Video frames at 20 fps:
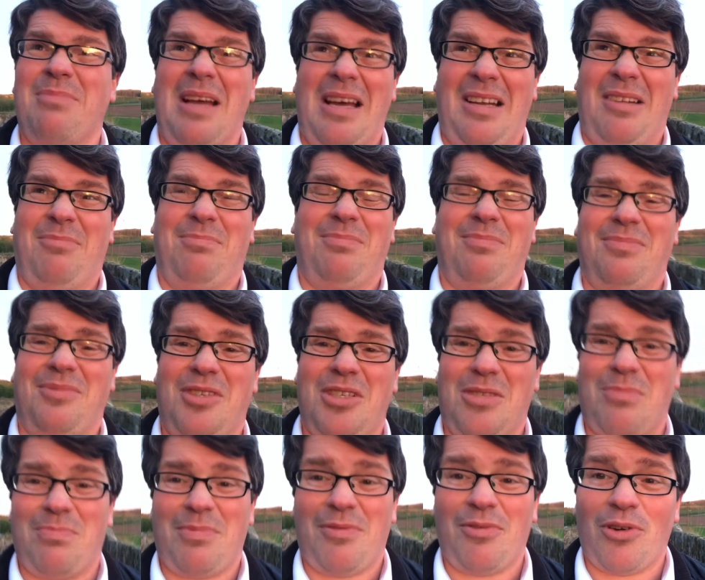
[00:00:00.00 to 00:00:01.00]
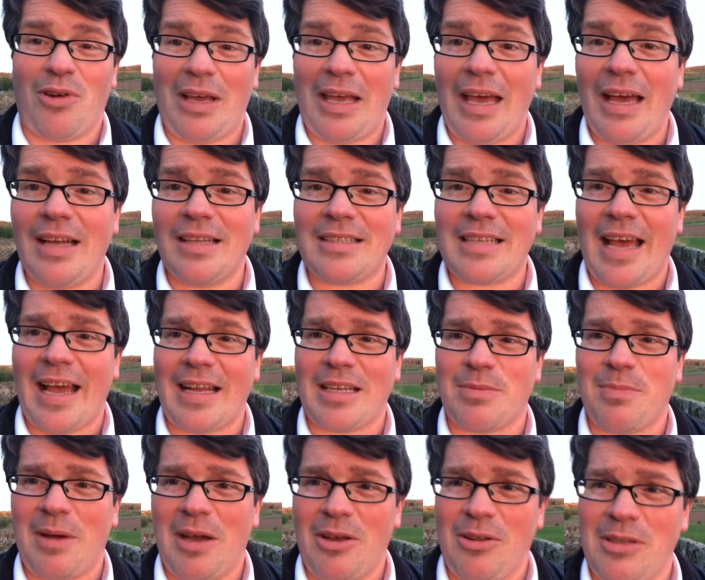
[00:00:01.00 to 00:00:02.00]
Oh, just before I get
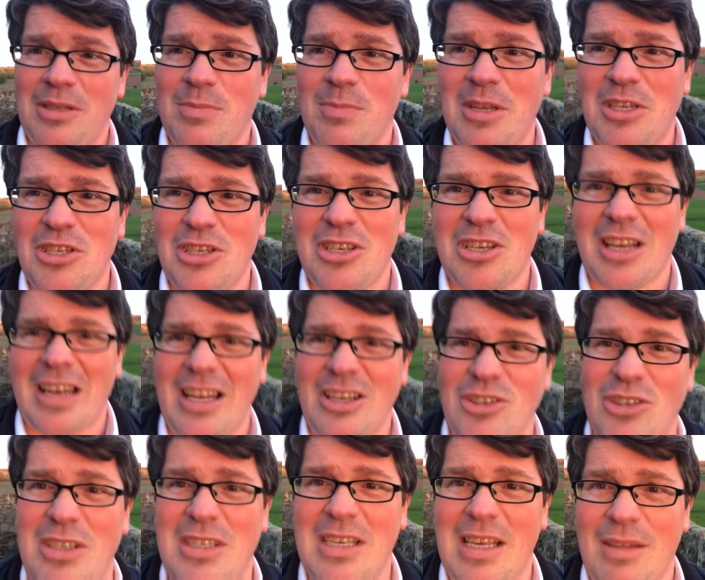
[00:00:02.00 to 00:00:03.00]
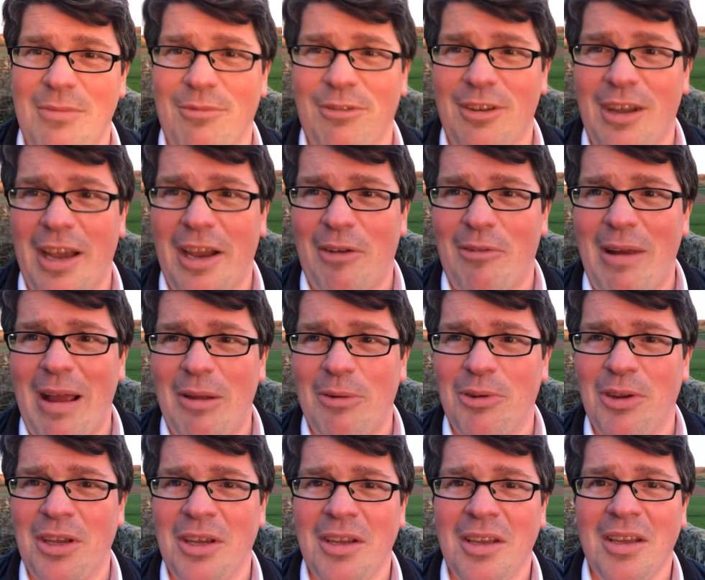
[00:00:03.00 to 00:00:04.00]
attacked by all these midges, you can actually see them flying
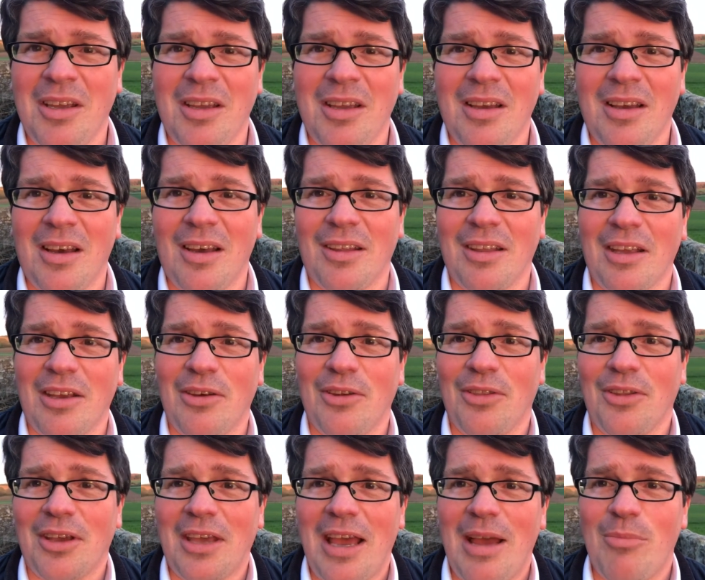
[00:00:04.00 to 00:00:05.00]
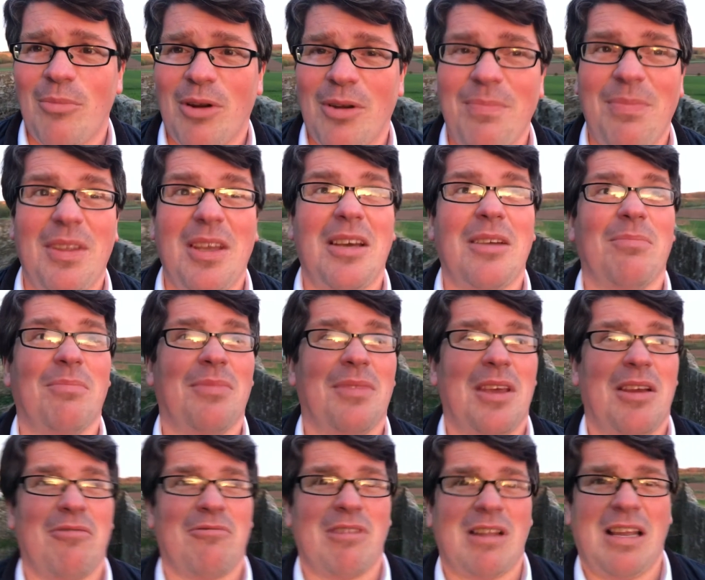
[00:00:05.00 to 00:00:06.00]
around, I think, on the camera. Um,
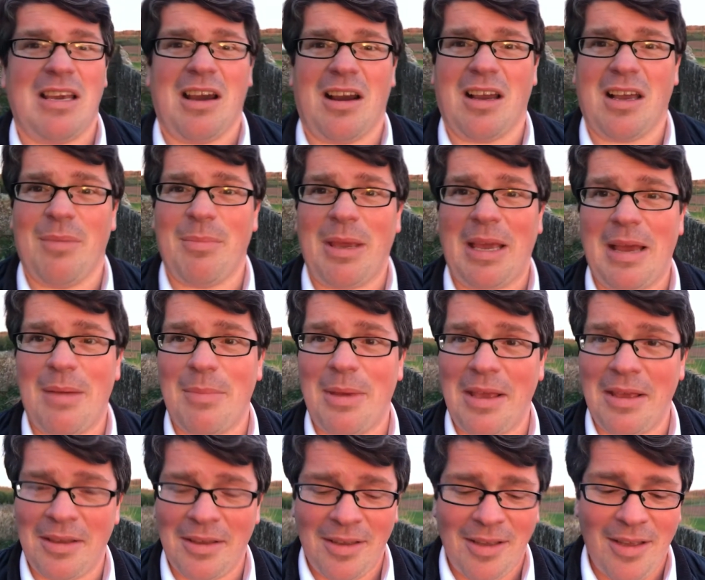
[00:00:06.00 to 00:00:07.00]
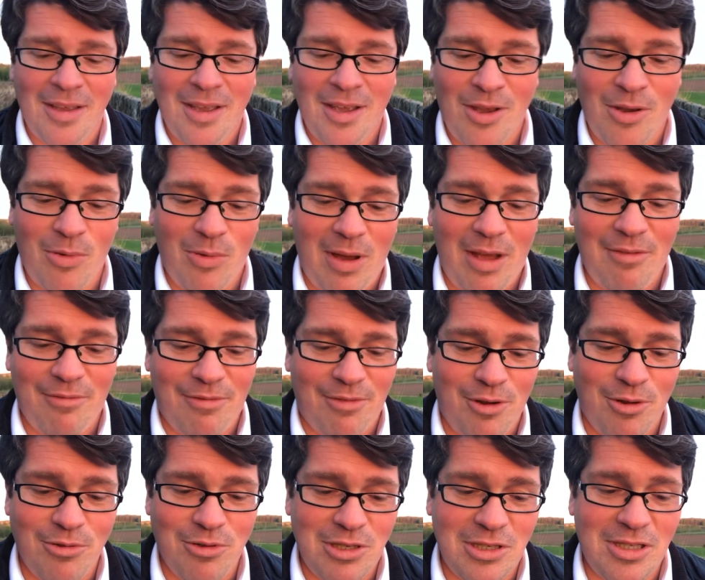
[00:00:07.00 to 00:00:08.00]
they really are coming at me quite
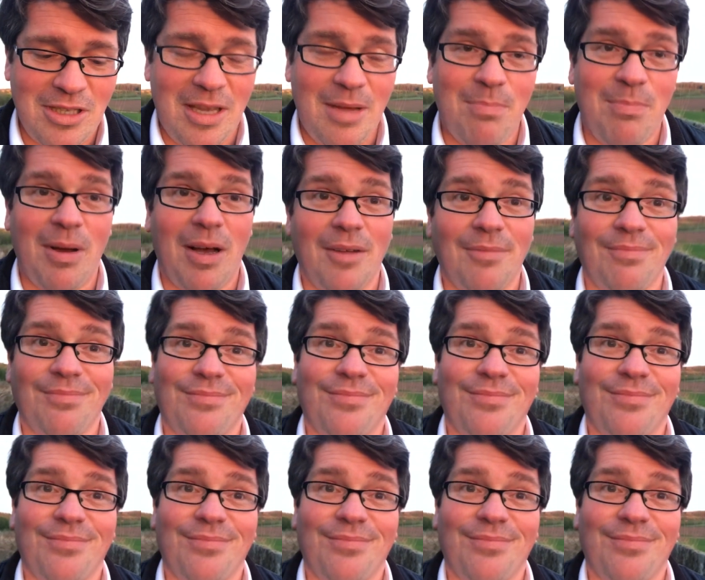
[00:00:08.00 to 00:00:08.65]
ferociously but